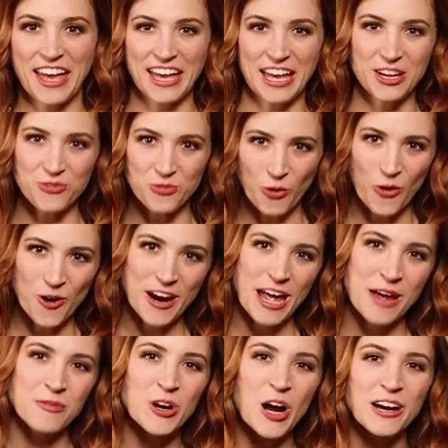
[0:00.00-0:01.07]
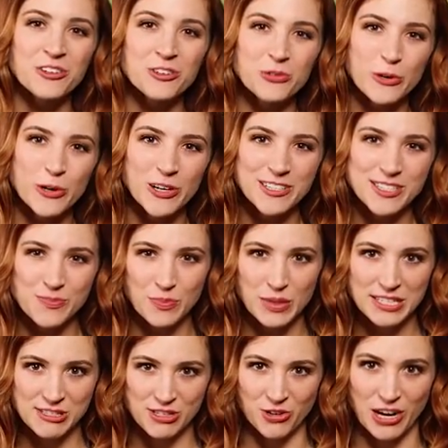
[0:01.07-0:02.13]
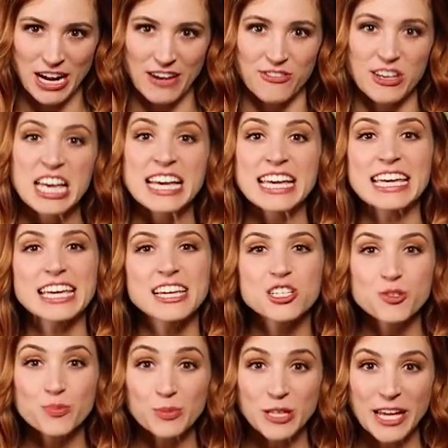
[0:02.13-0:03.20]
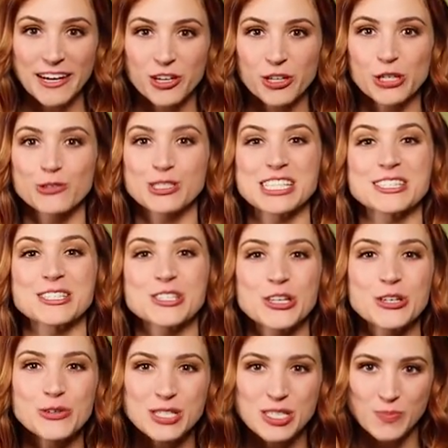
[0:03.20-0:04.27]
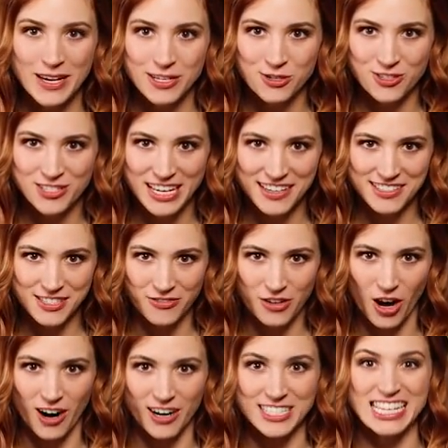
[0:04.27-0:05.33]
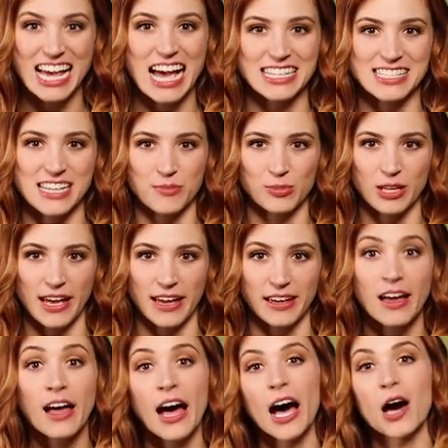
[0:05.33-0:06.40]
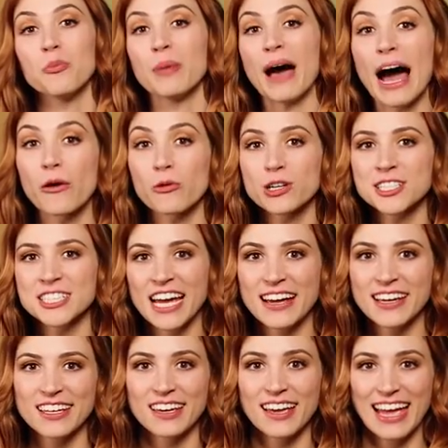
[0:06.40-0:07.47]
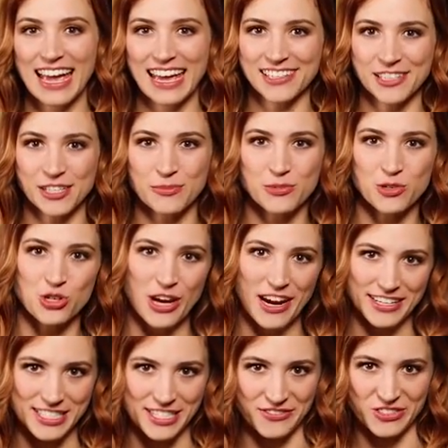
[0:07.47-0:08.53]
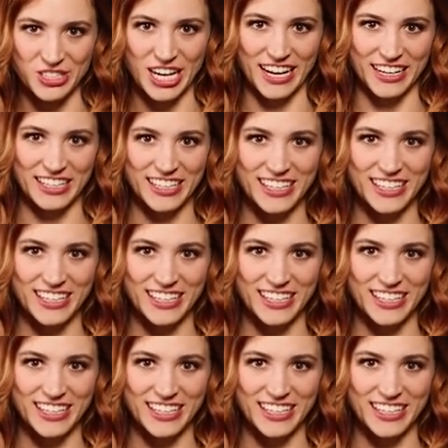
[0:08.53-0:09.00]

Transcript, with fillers: In Warhammer Underworld's Beastgrave, each player uses two special decks of cards as they play, a power deck and an objective deck.